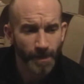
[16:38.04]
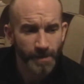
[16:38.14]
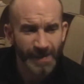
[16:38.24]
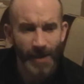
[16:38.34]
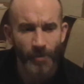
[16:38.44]

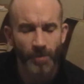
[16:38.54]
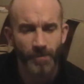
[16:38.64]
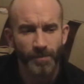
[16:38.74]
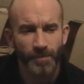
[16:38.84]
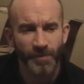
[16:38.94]
Now,
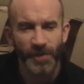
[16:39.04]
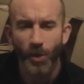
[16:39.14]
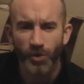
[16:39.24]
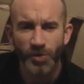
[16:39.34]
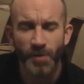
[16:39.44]
the
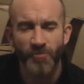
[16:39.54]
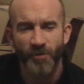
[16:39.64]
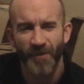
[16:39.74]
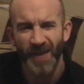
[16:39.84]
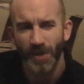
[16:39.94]
ultimate
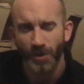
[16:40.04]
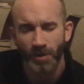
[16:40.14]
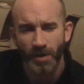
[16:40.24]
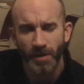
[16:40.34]
reveal